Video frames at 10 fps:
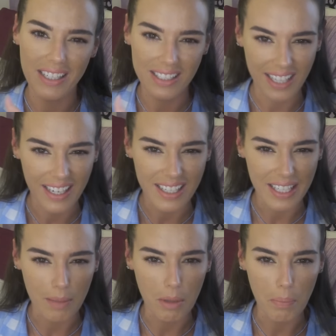decided to
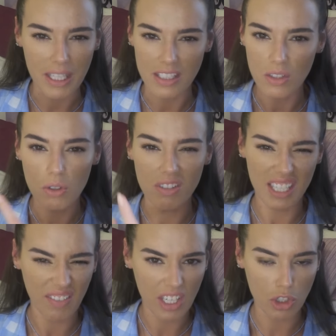keep the pencil and
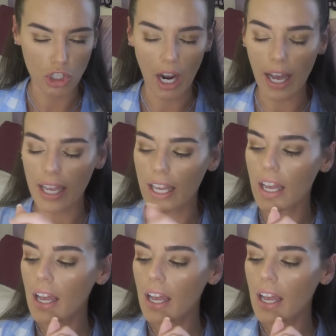give it a try.